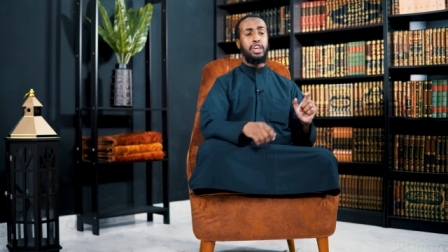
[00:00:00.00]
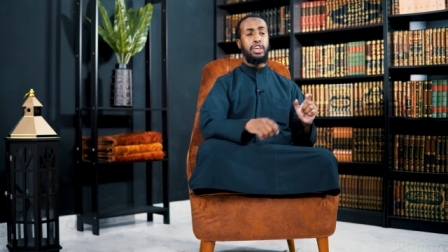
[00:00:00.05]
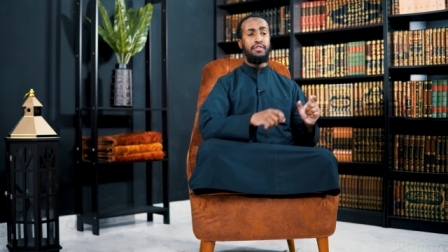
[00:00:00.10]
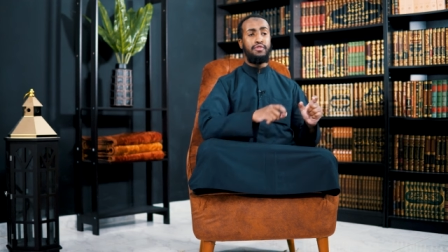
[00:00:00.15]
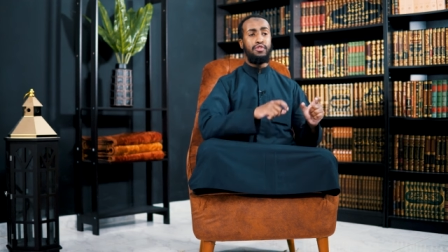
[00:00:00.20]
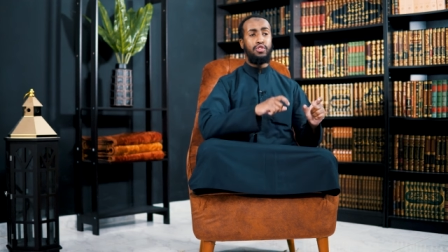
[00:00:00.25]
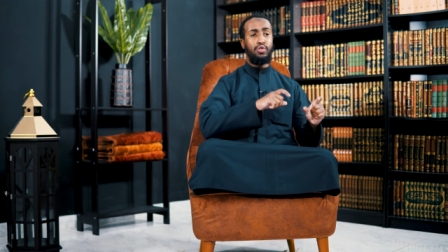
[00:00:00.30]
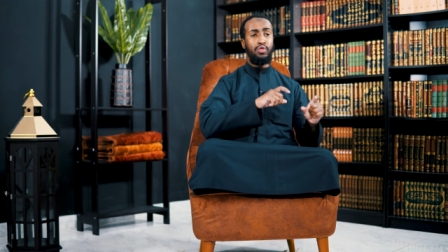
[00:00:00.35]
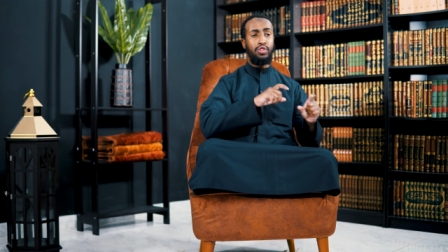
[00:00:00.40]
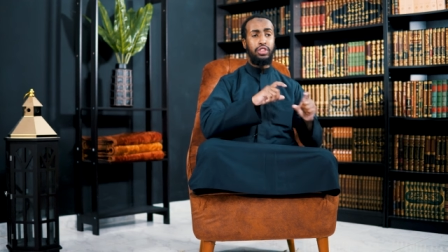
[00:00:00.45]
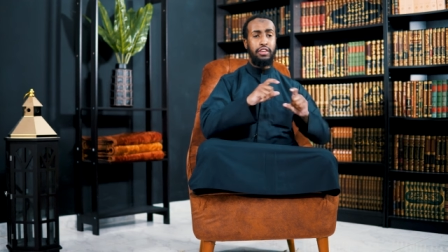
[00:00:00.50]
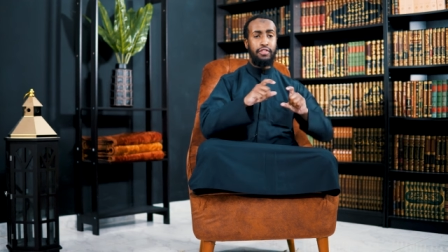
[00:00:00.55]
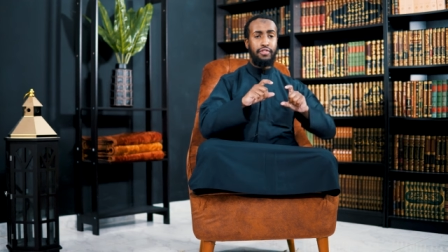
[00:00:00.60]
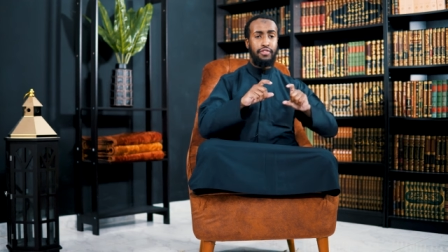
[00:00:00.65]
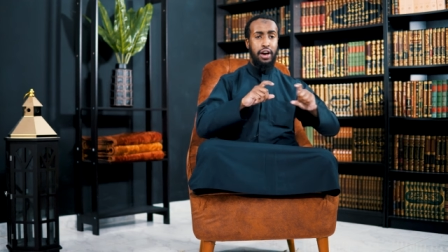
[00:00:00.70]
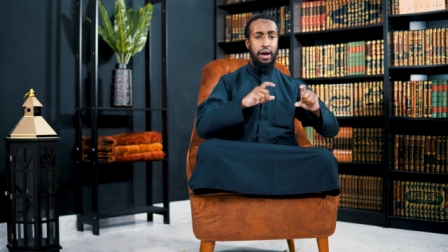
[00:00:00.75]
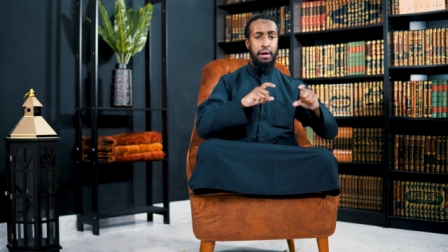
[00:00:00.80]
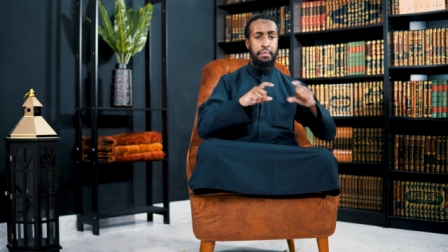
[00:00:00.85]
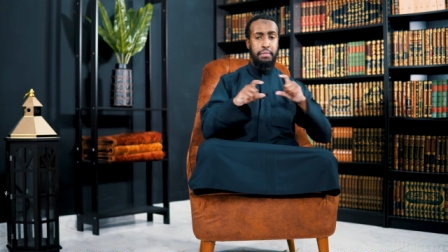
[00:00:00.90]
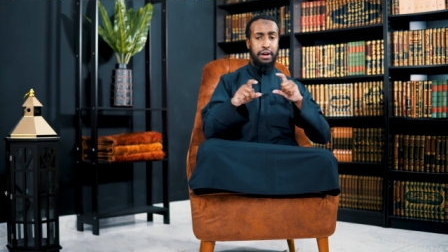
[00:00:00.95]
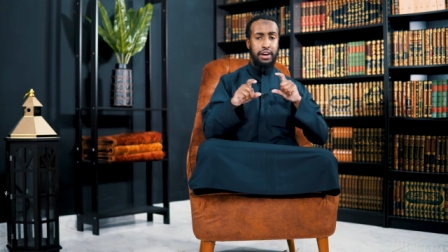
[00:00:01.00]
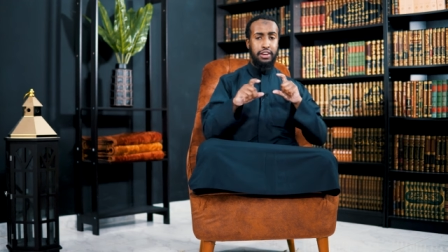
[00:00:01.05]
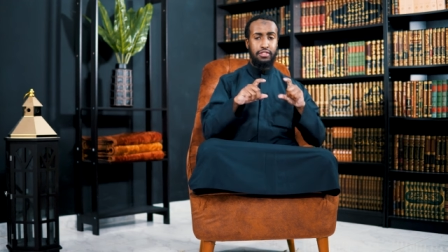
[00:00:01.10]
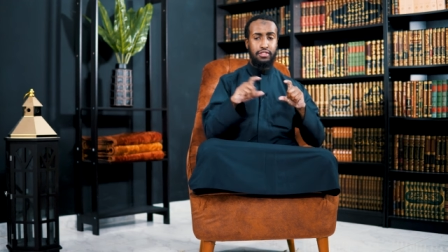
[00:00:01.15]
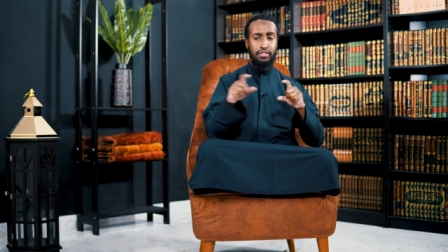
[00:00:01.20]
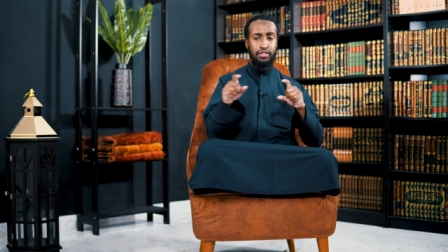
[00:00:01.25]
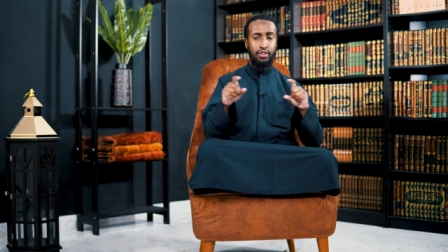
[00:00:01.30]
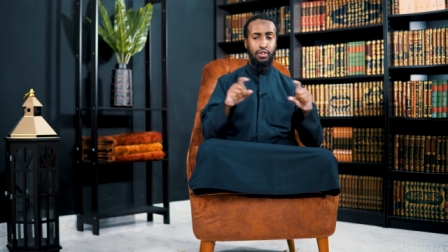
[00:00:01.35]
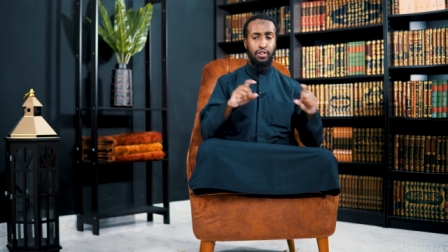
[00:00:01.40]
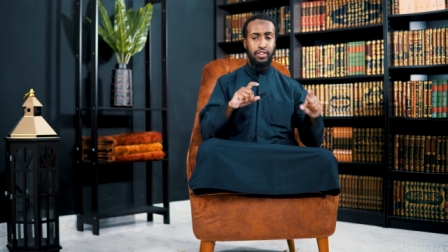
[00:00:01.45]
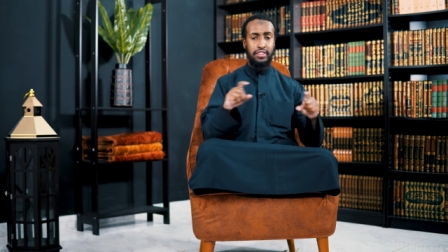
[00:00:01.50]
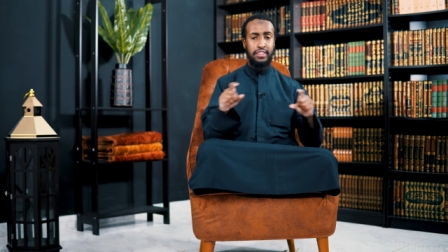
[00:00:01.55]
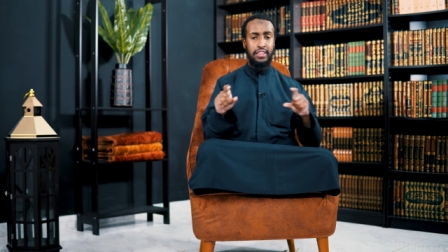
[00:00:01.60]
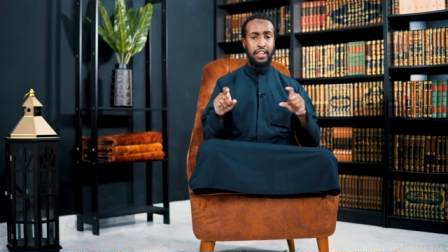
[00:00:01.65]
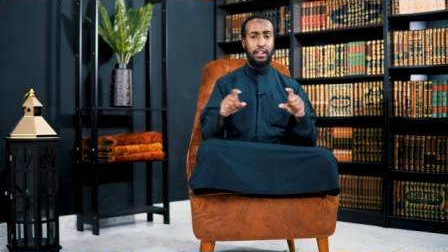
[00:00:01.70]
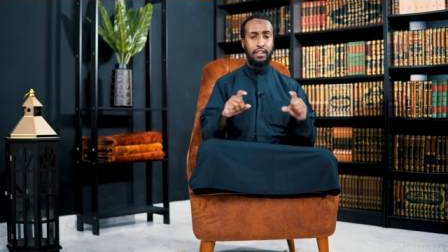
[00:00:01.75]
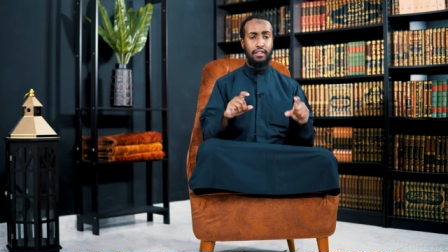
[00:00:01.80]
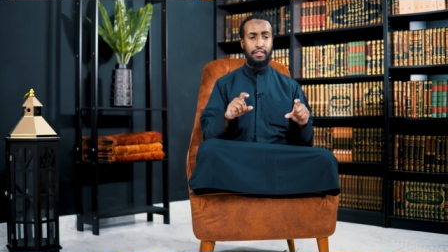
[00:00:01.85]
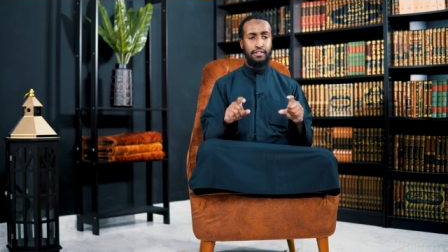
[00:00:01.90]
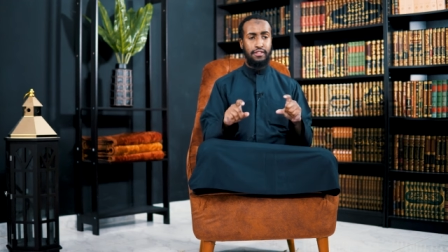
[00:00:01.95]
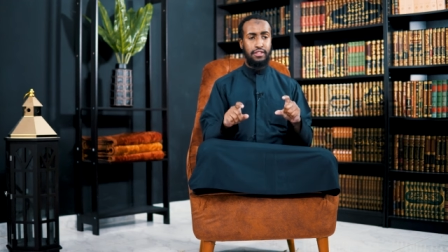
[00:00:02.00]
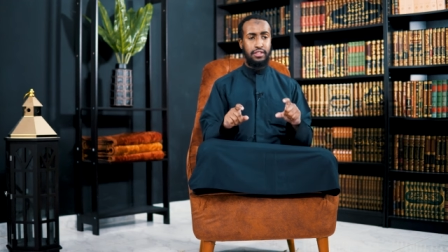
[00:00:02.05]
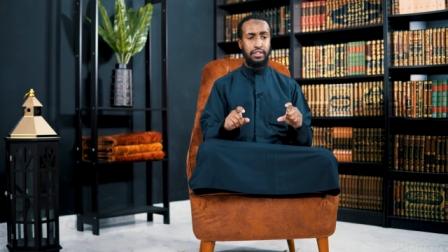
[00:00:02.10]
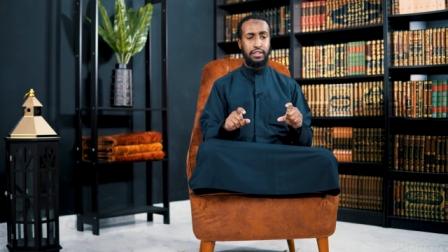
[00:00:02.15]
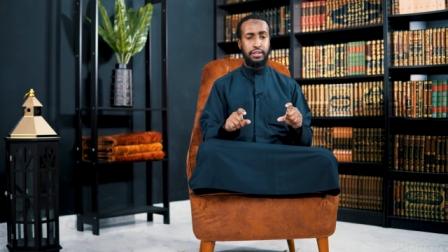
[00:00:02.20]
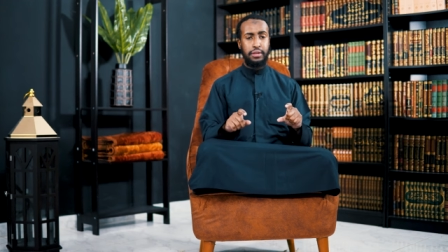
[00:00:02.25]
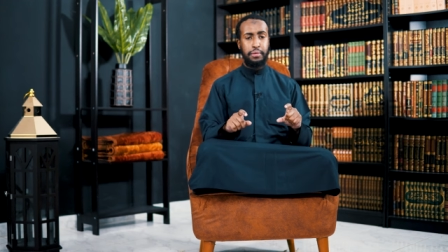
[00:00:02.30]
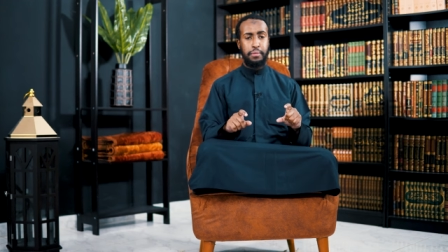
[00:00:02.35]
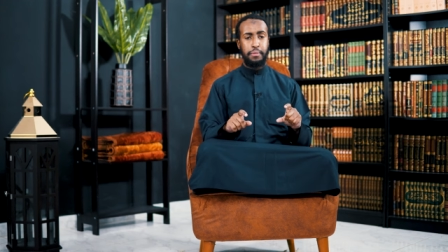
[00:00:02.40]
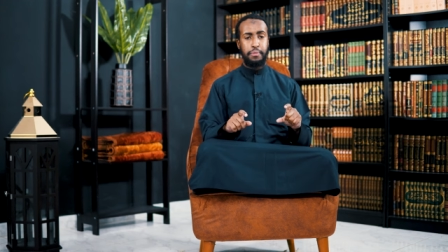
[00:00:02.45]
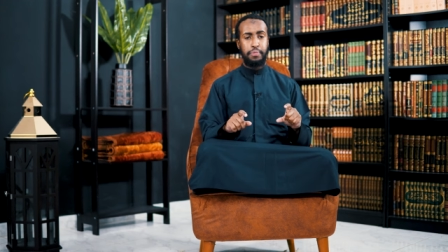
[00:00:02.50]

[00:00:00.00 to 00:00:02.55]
if you differ amongst yourselves,